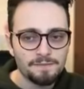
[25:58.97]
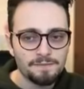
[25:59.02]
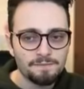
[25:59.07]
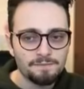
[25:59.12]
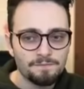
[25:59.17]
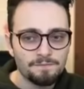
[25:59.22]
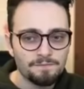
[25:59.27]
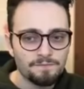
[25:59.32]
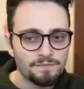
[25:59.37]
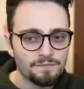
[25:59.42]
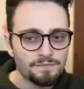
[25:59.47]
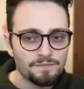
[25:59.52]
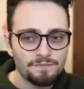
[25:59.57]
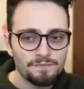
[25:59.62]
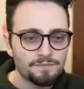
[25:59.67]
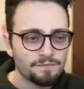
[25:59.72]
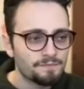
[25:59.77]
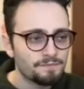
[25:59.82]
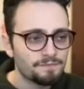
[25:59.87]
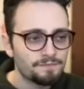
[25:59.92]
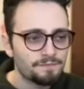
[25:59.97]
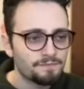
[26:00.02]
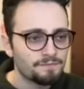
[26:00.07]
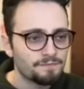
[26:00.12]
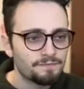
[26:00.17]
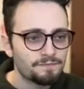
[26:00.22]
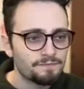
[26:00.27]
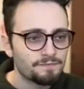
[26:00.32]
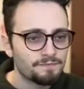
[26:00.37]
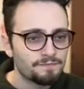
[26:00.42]

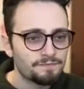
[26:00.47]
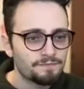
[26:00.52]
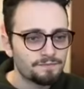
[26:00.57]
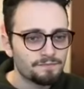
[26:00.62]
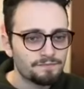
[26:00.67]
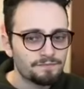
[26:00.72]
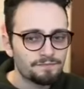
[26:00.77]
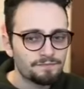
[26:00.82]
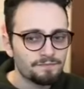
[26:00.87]
(silence)